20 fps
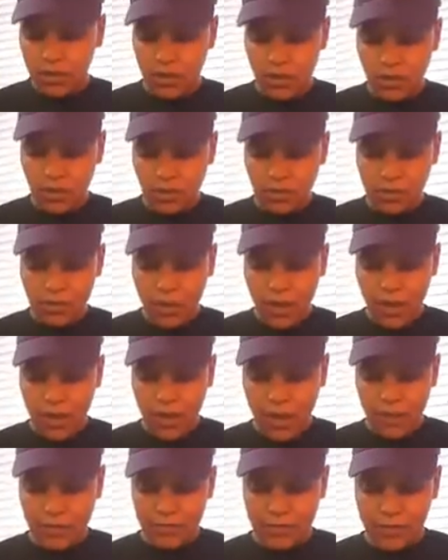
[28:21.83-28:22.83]
you know, do I
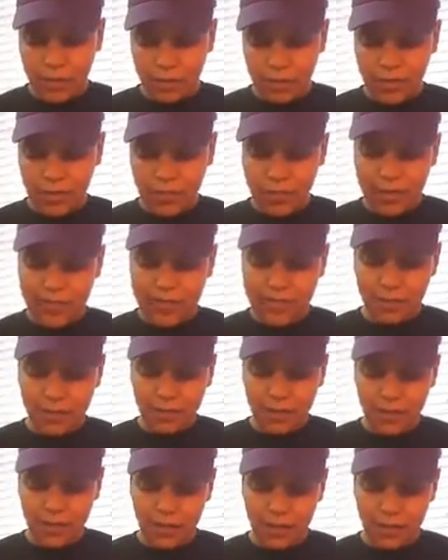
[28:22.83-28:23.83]
have some big piece of
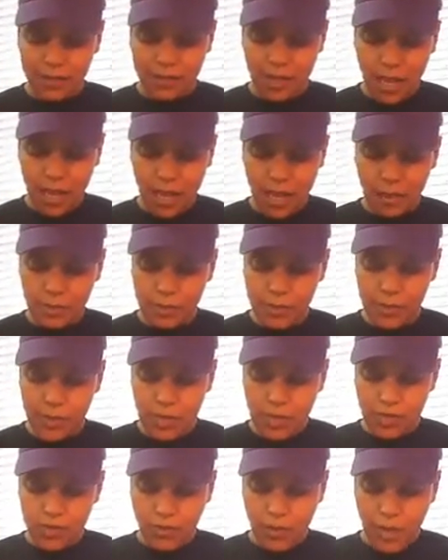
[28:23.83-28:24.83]
meat on top?
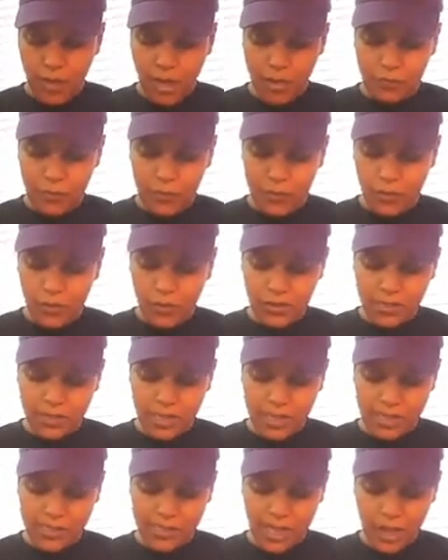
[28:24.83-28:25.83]
Do I have boiled
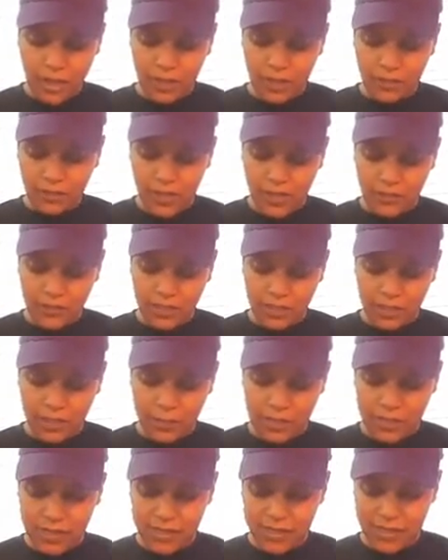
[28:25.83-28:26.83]
eggs? I don't even have
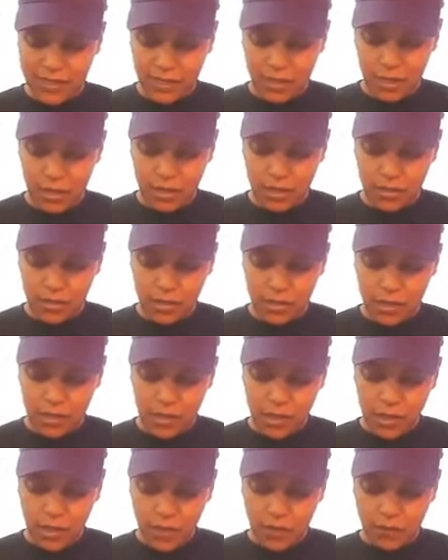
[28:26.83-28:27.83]
chickpeas in here.
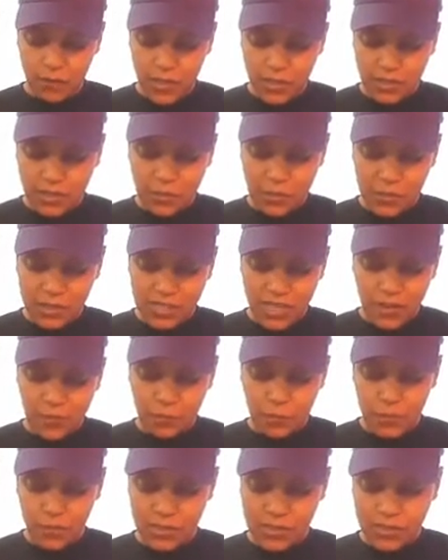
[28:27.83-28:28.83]
Vegetables
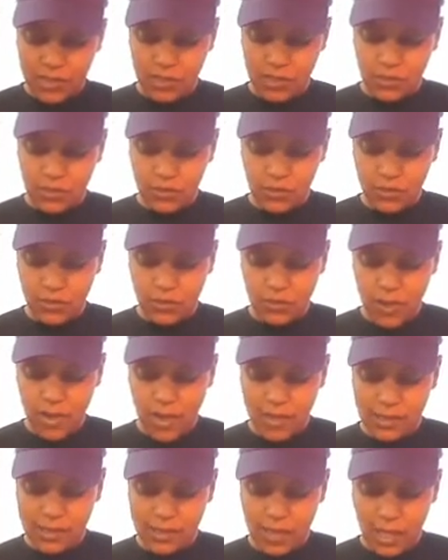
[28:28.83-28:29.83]
have protein too, you
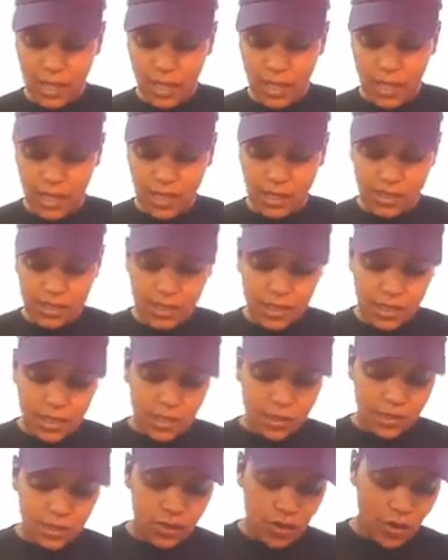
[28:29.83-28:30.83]
guys. And,
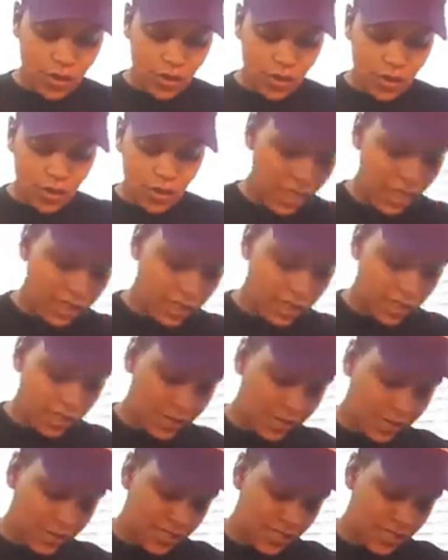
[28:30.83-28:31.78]
you know, I'm adding the hemp